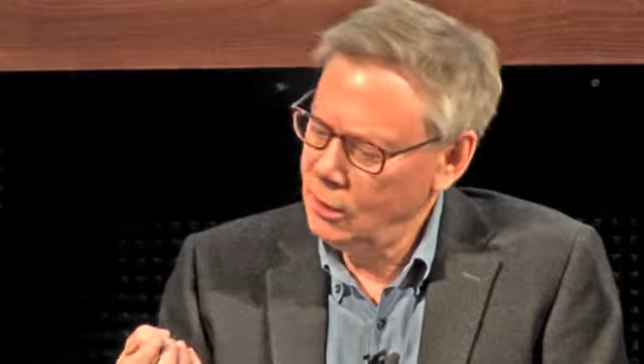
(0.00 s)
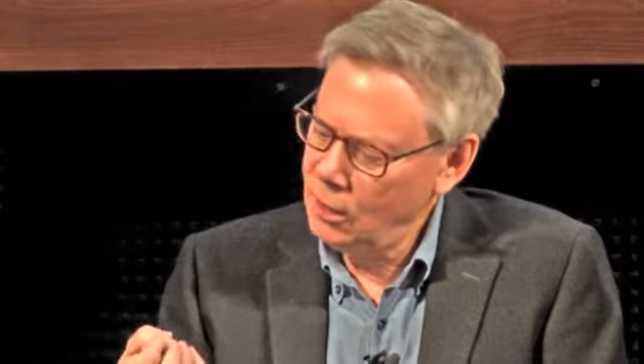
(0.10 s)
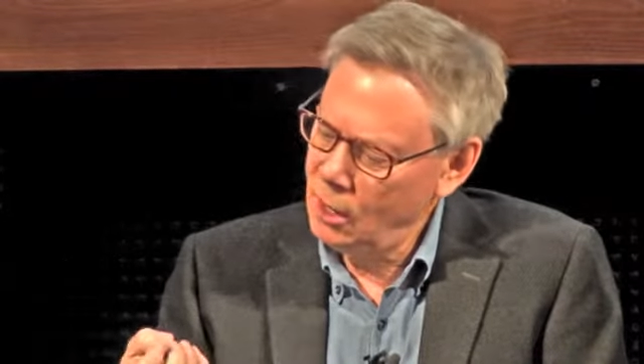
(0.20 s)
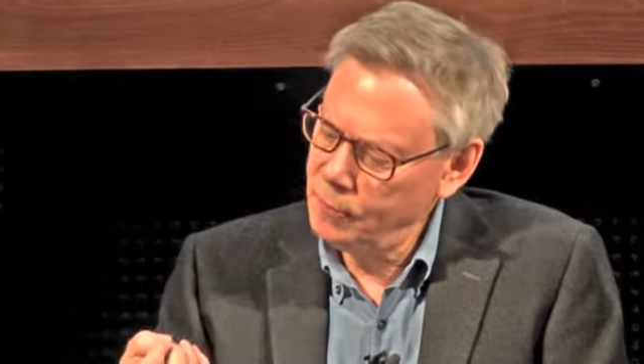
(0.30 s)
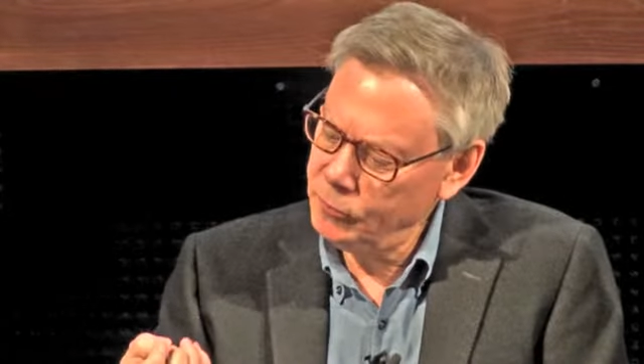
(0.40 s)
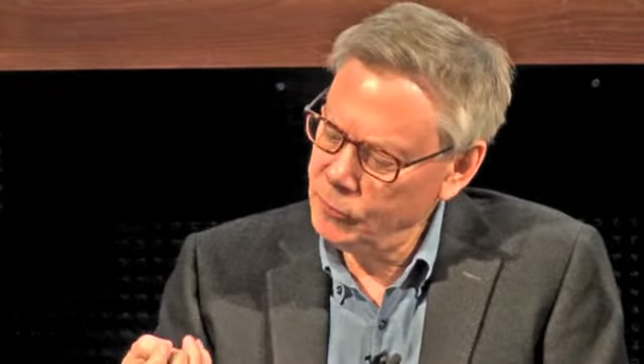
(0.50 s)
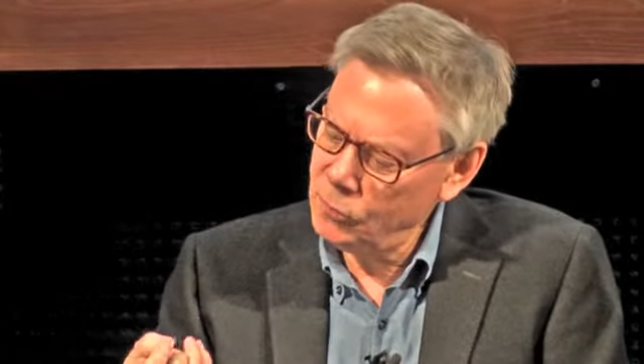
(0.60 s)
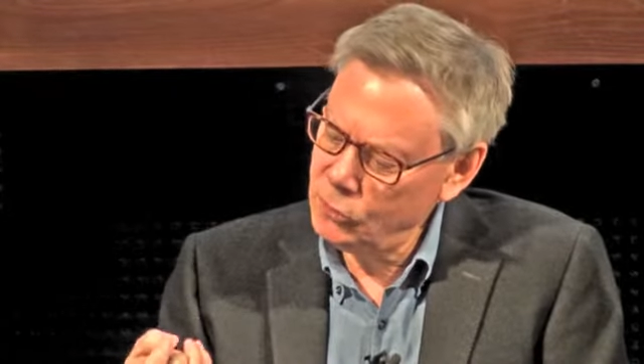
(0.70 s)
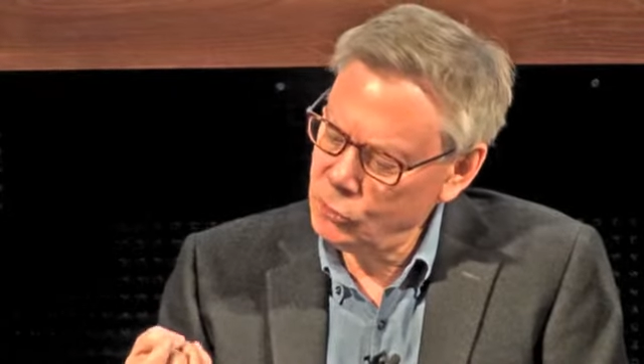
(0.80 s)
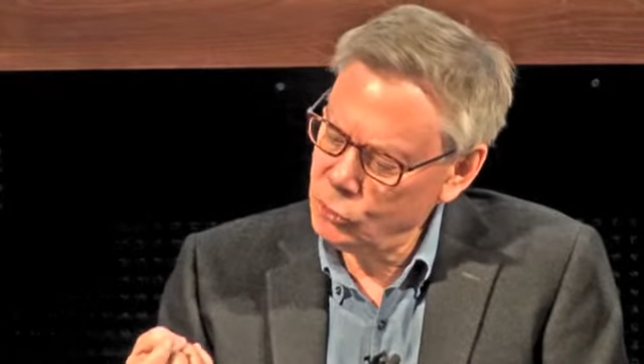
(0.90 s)

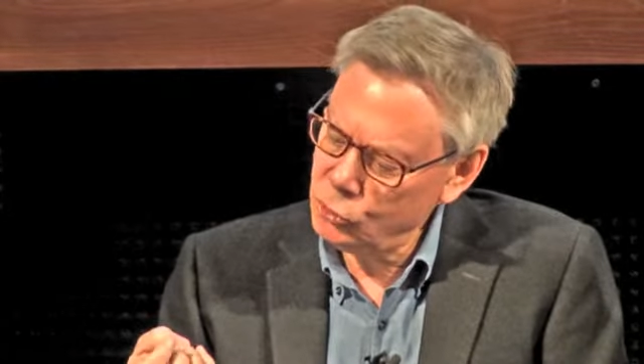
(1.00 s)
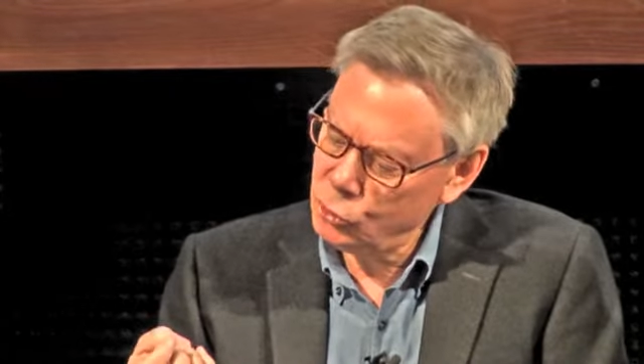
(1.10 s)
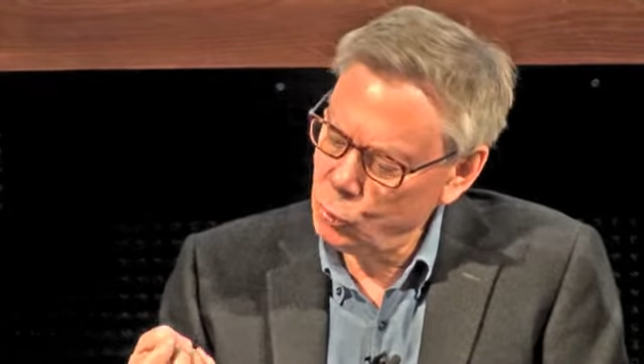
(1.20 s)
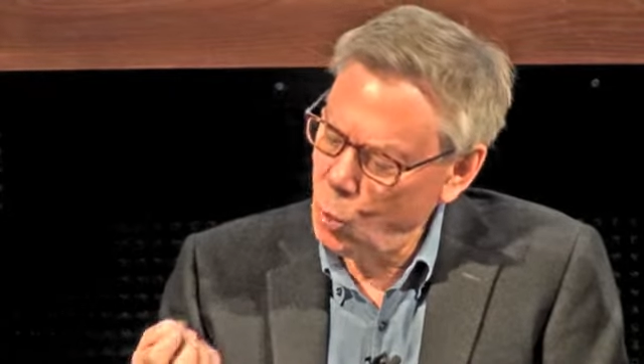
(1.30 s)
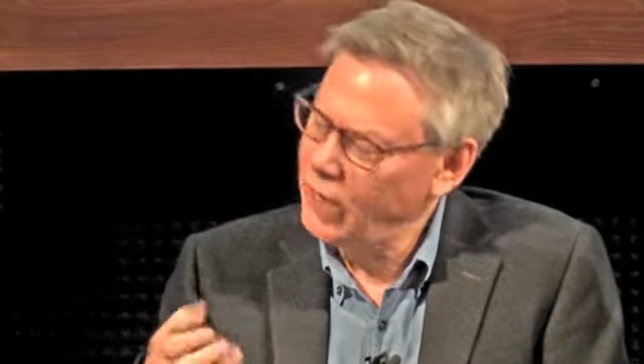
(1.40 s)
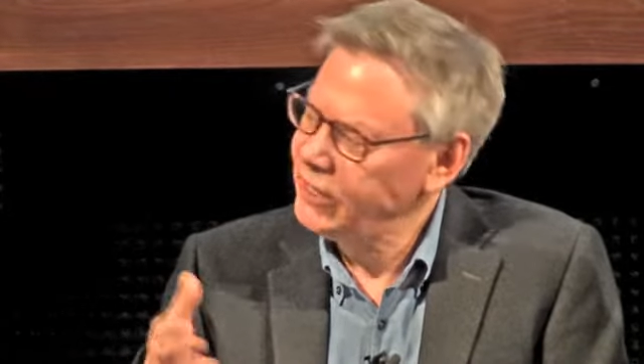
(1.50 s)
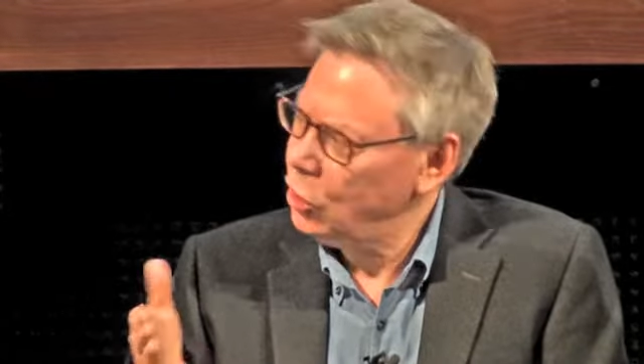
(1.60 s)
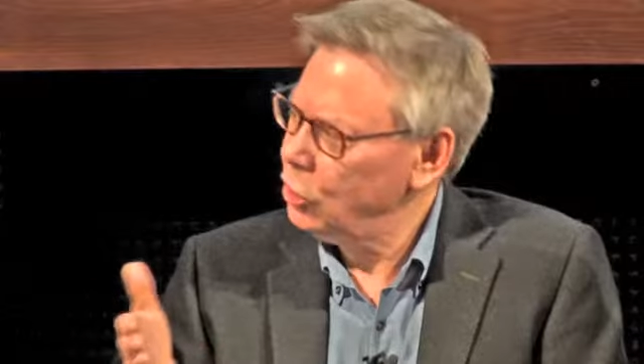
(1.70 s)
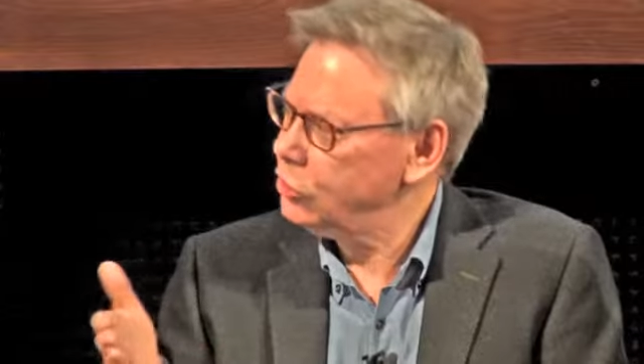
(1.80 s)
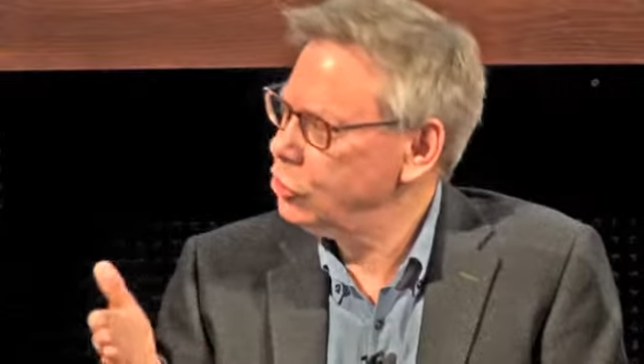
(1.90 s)
the sort of
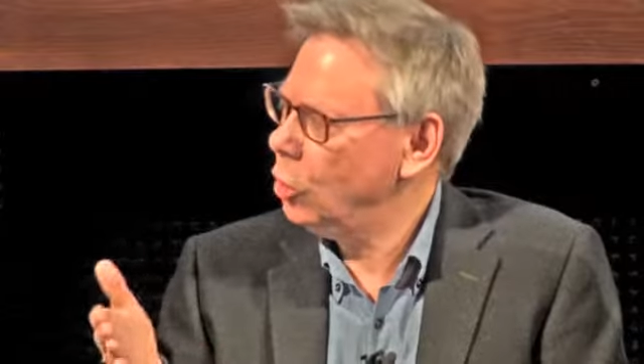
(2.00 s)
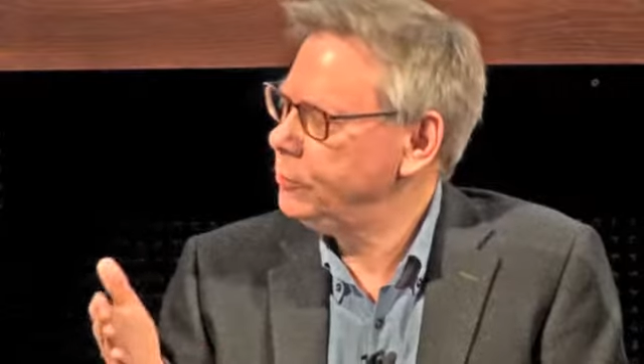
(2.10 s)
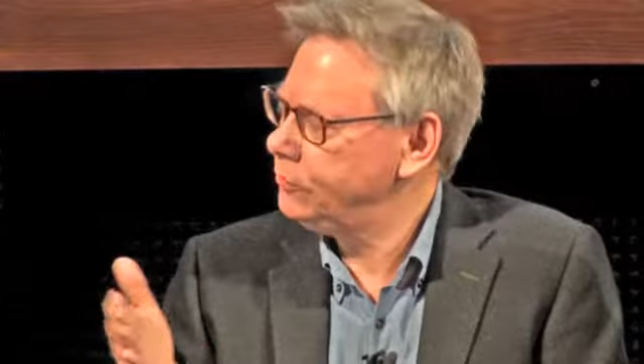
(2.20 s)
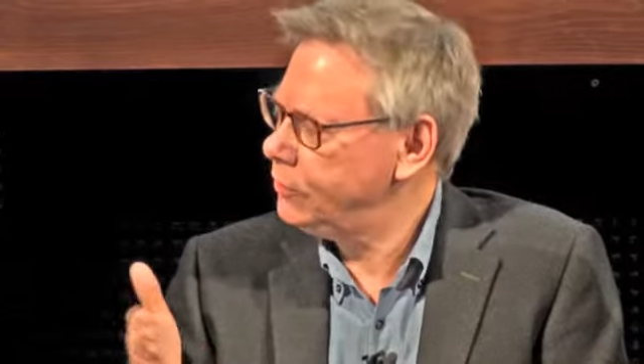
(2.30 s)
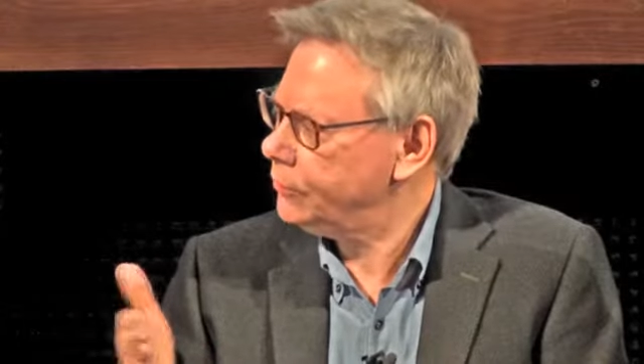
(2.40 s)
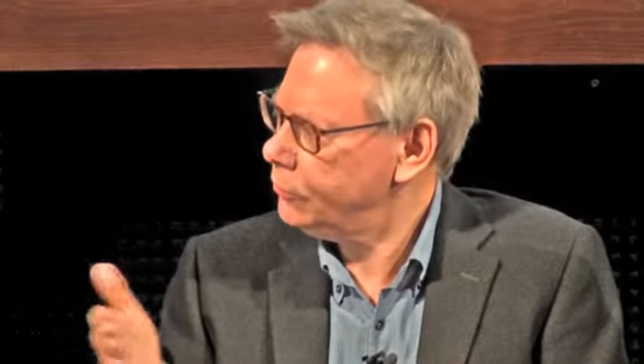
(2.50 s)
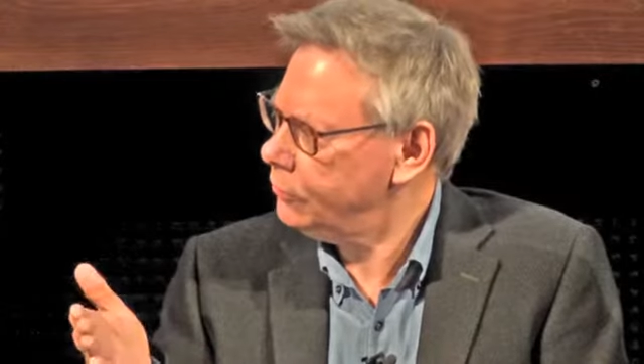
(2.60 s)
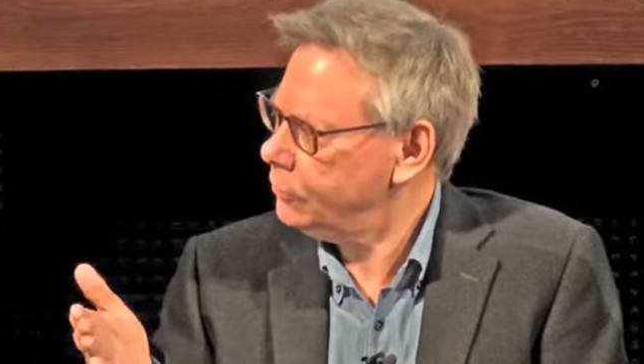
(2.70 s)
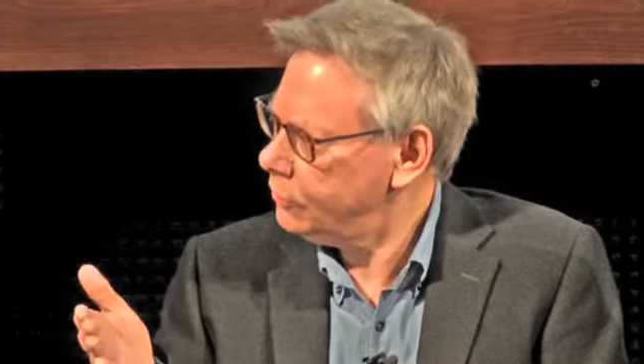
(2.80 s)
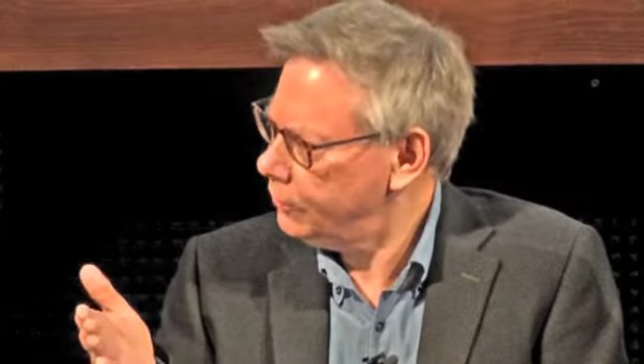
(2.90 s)
white collar jobs of
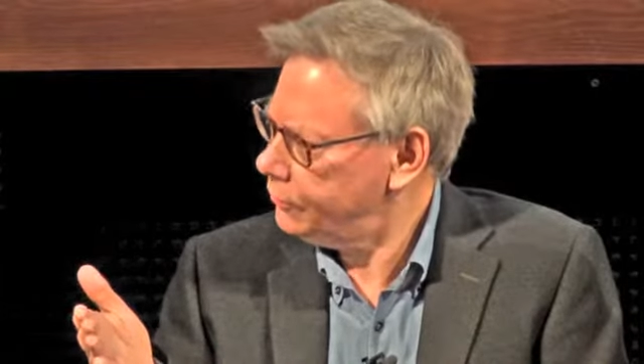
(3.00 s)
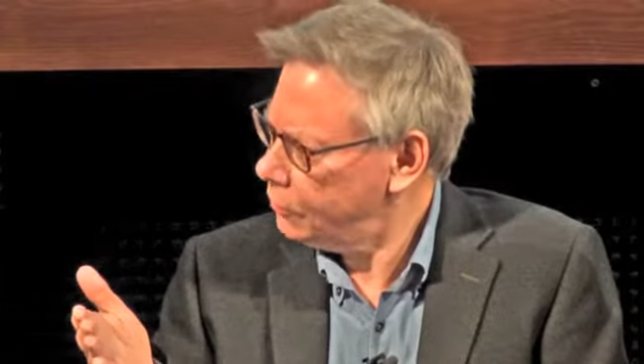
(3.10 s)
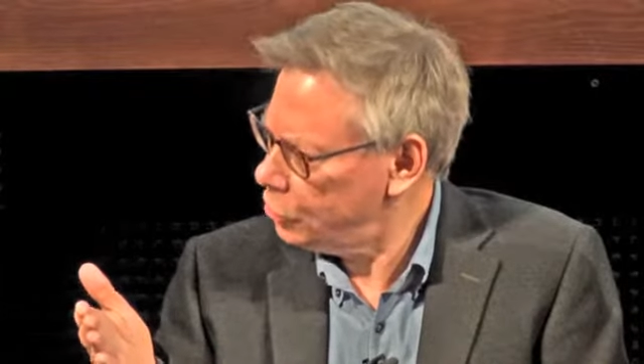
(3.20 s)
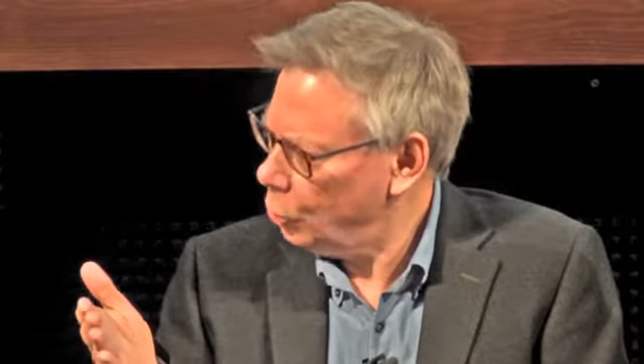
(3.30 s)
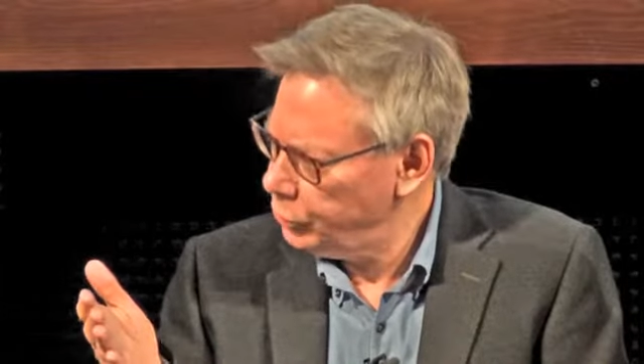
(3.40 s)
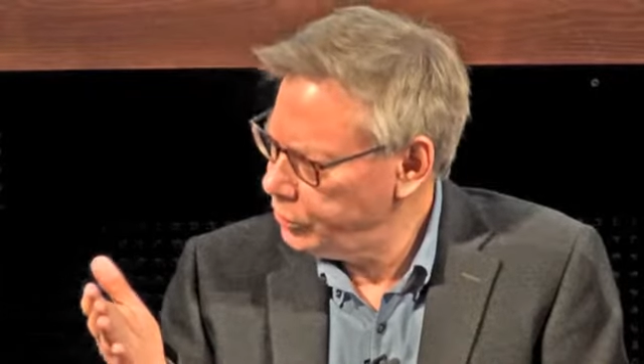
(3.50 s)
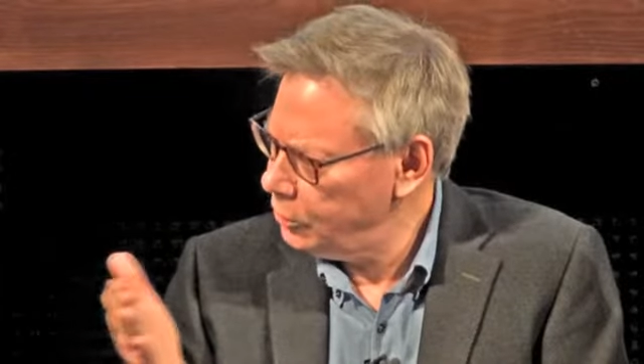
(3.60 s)
different sorts.